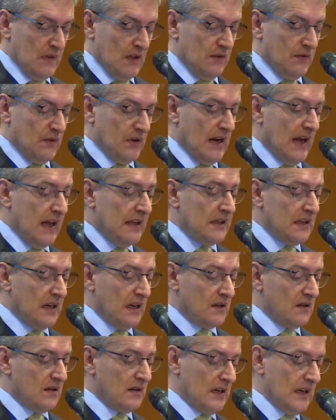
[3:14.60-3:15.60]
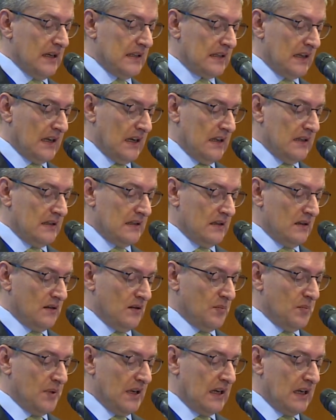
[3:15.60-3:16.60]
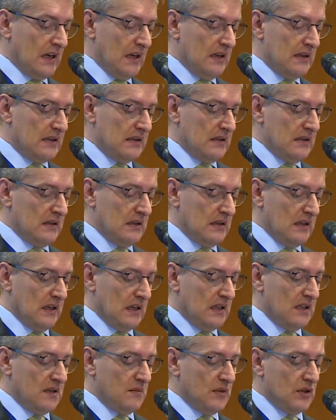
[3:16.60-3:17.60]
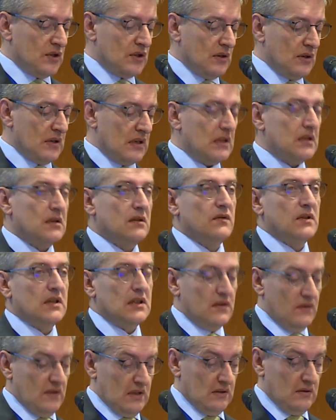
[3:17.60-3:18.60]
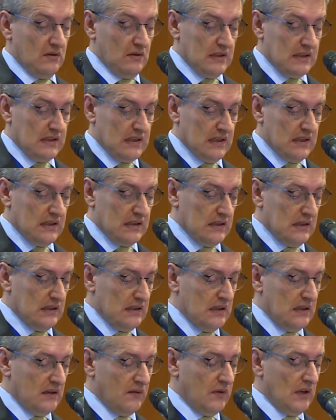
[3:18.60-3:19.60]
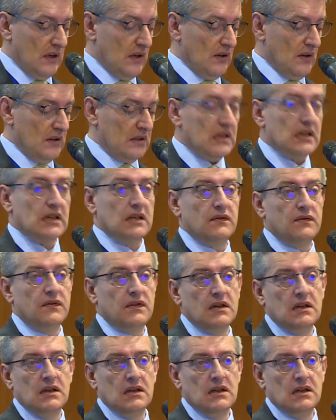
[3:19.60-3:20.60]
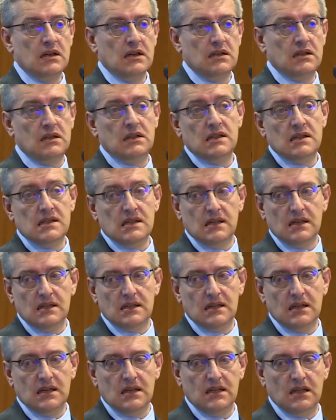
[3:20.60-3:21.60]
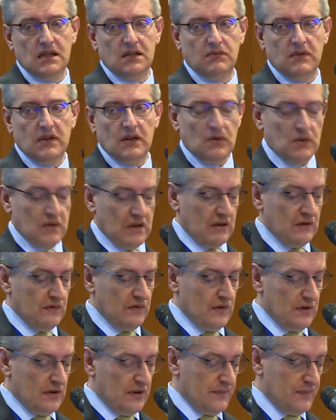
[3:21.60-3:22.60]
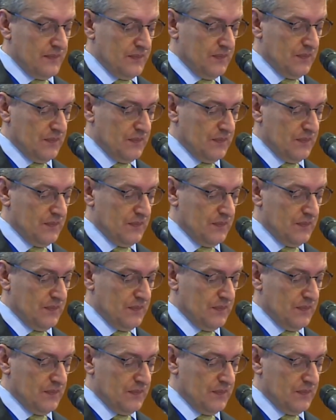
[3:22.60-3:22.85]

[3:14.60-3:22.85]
for unrecognized cancer or precancer, and the majority of individuals tested will not have the disease that we are looking for.